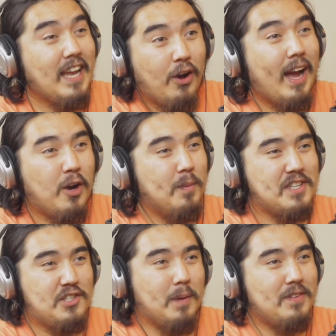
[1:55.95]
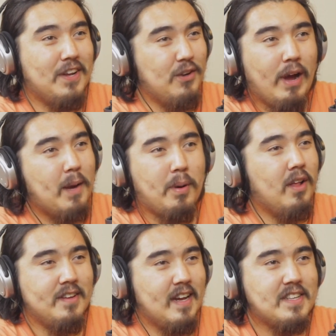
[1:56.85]
I know. I almost jumped on you. I
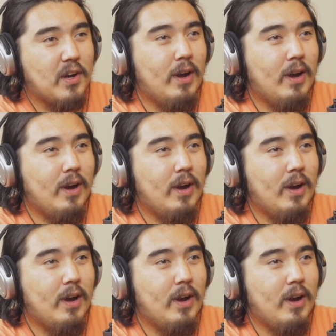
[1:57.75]
apologize.